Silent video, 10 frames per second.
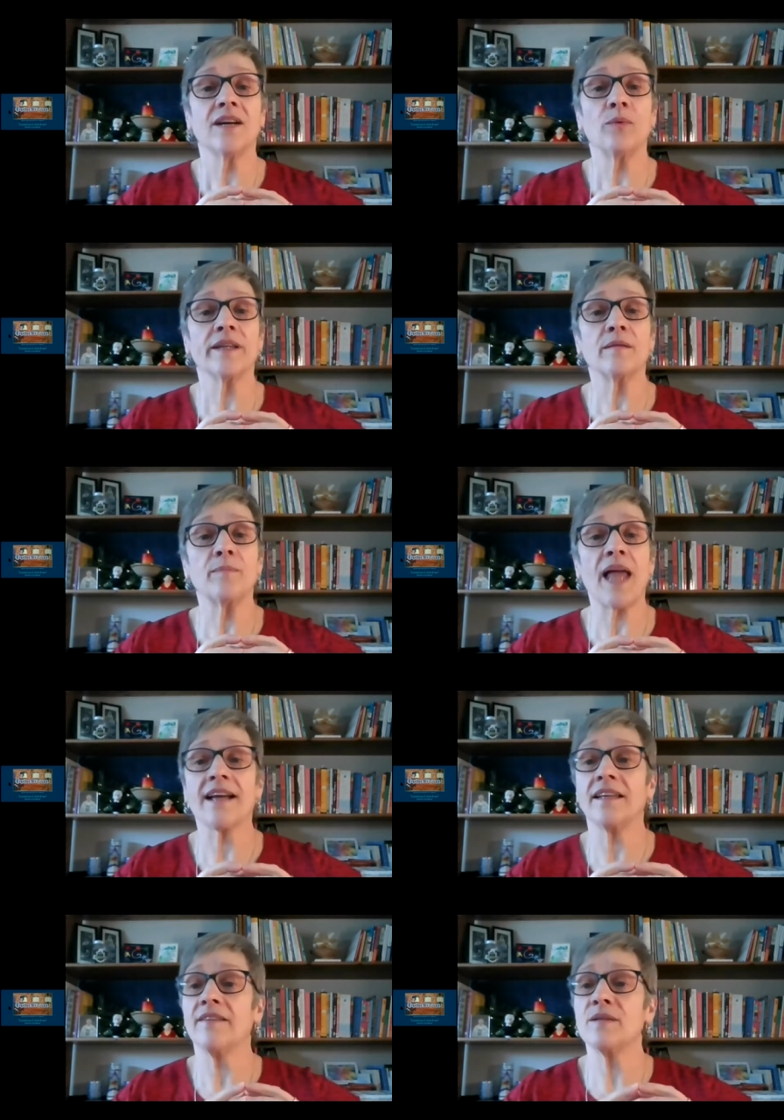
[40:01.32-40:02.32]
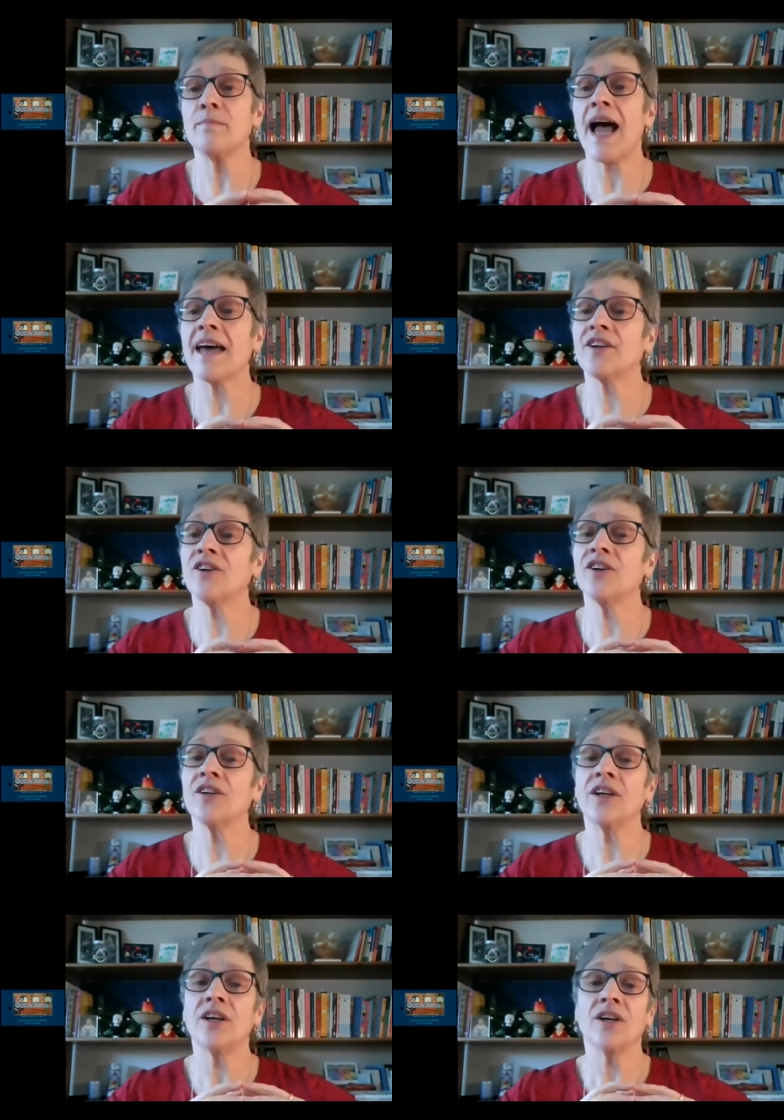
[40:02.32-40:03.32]
with Black Lives Matter,
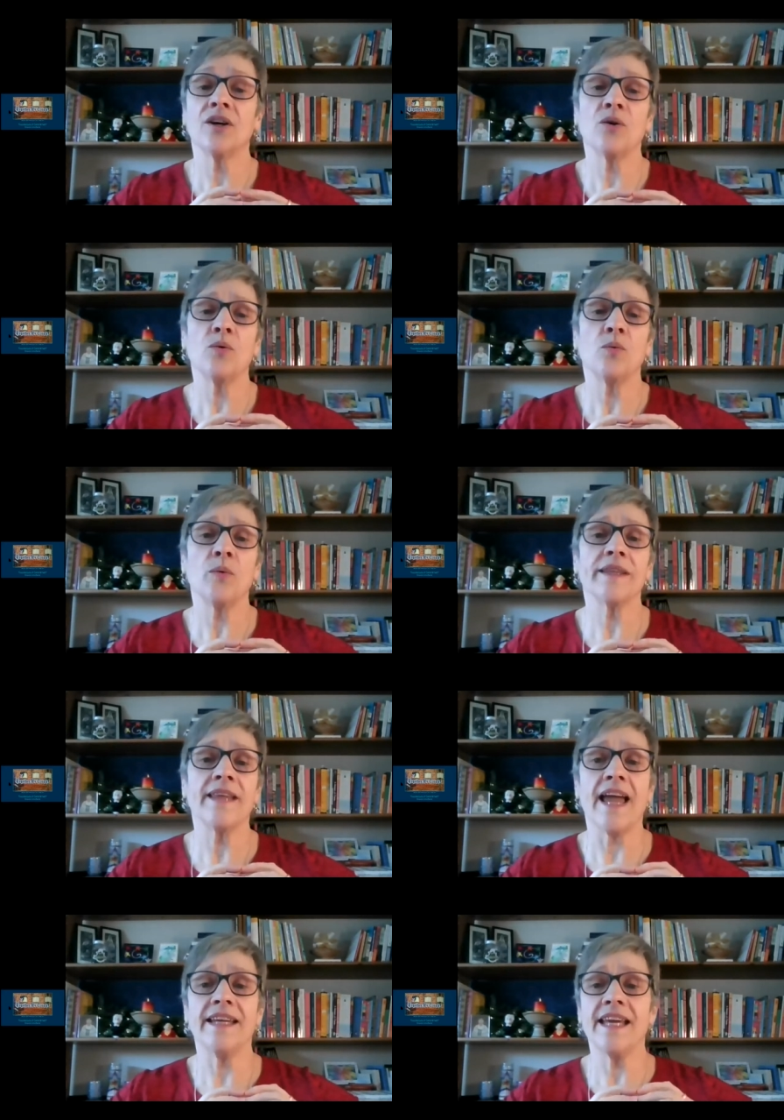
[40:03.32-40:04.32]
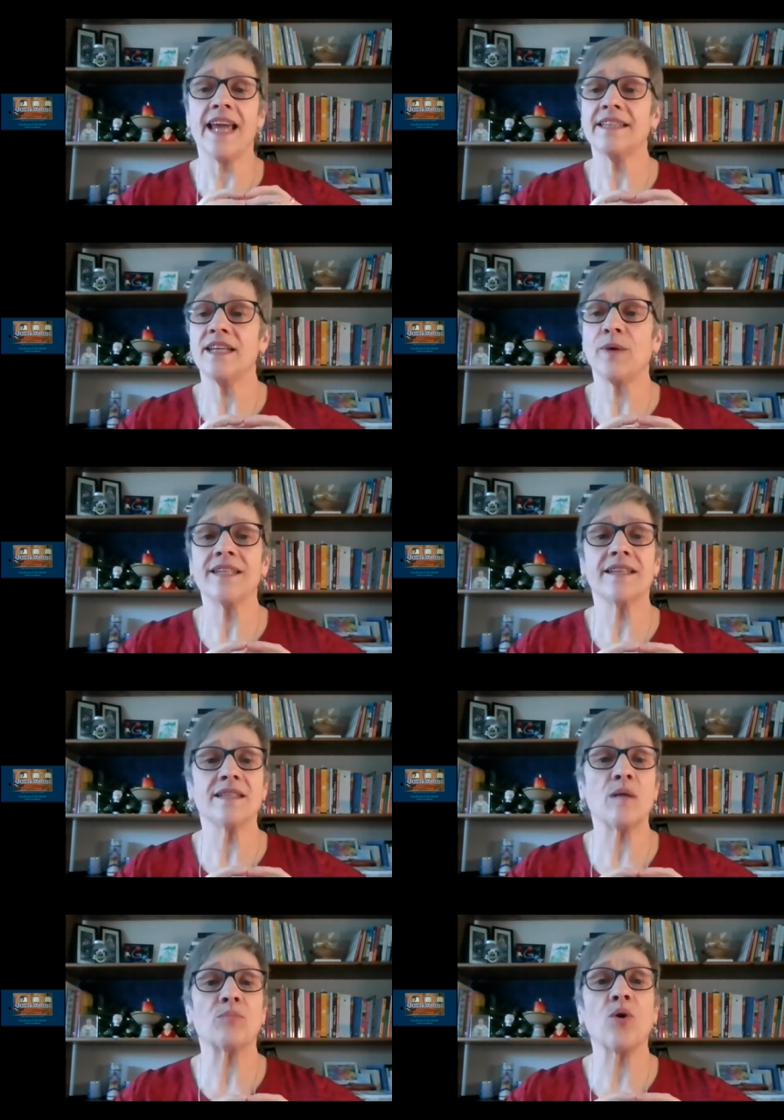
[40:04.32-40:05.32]
with any
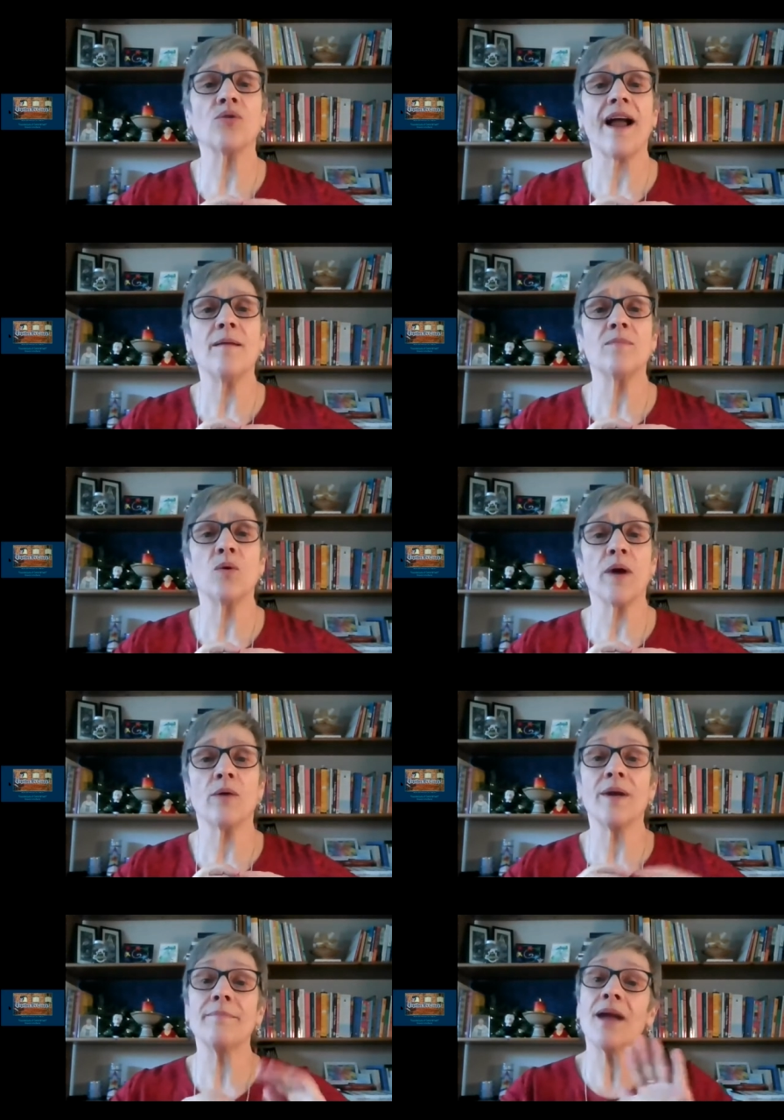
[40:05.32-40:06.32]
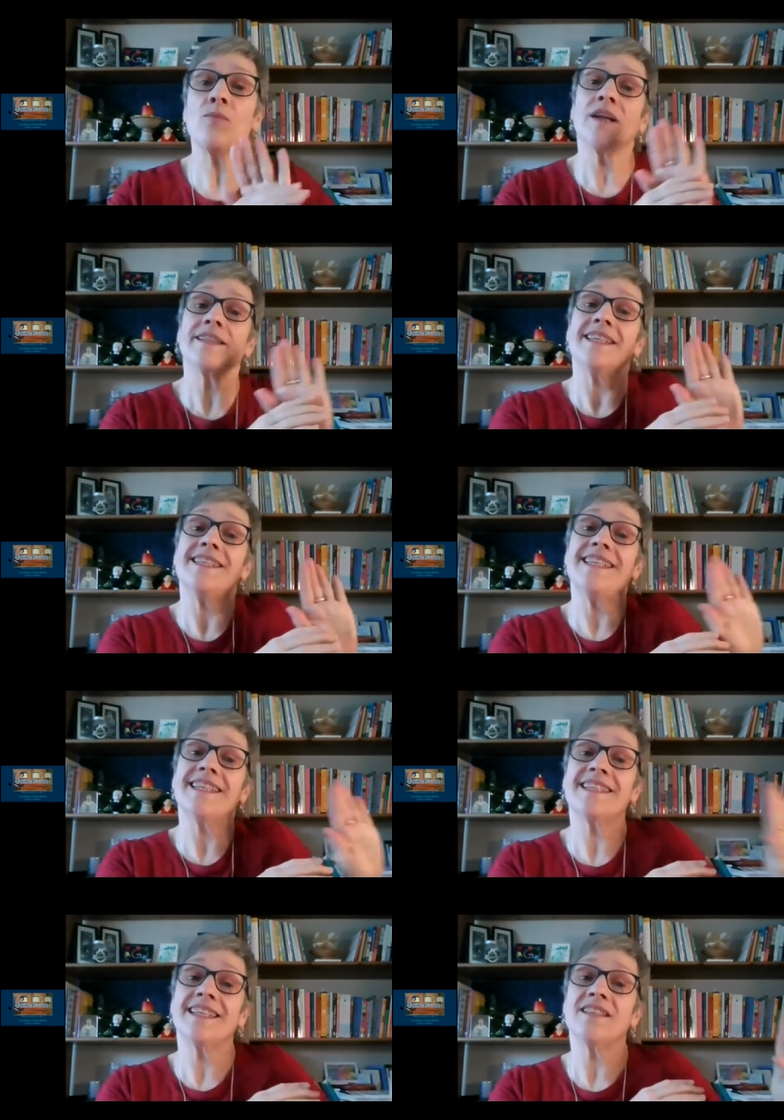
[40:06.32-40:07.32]
anti-racism program where we might want to
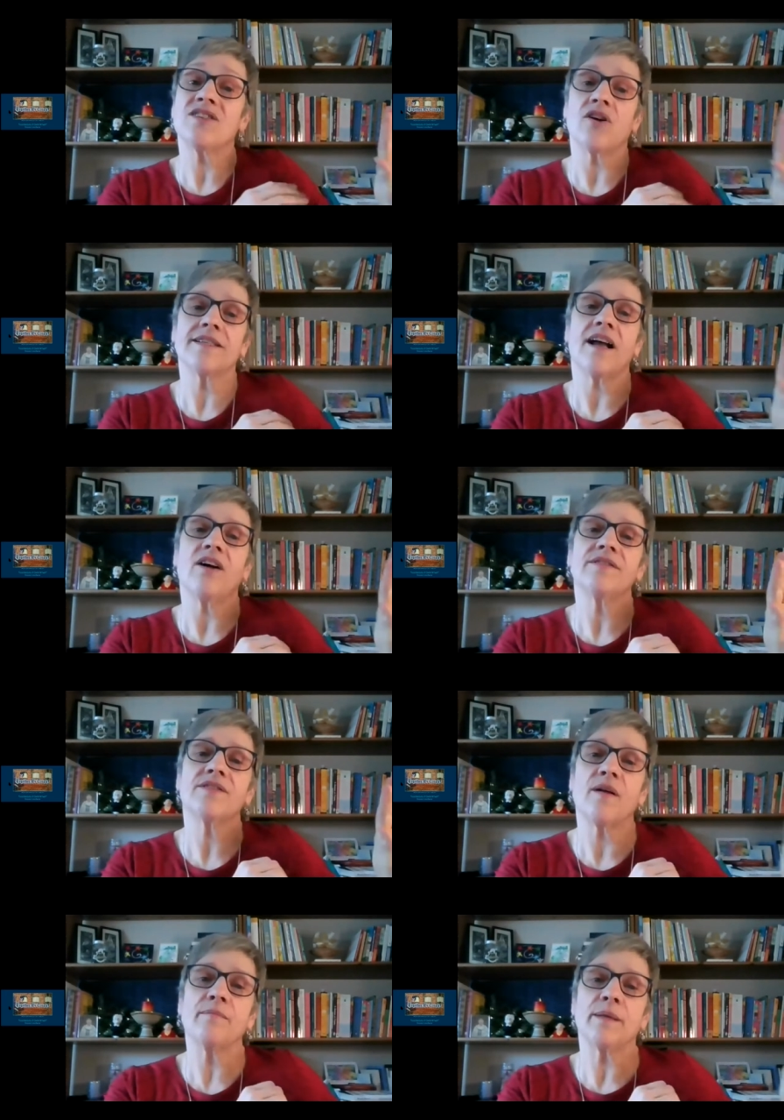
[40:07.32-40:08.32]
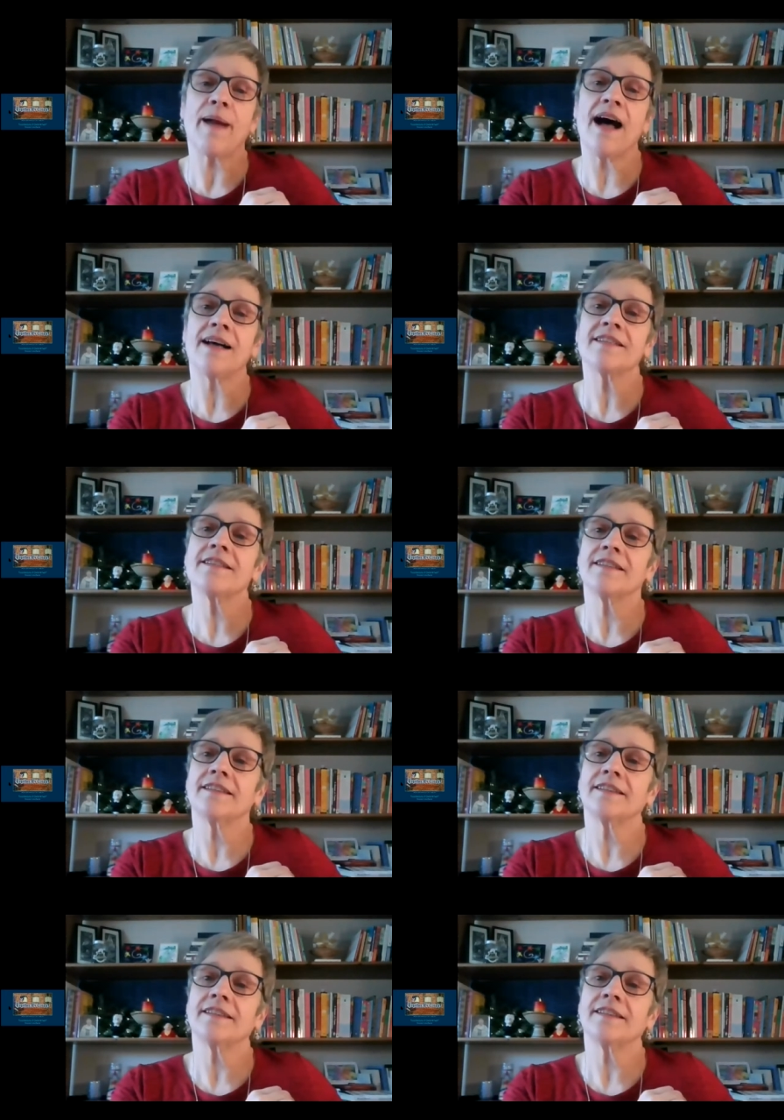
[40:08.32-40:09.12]
distance ourselves from the past,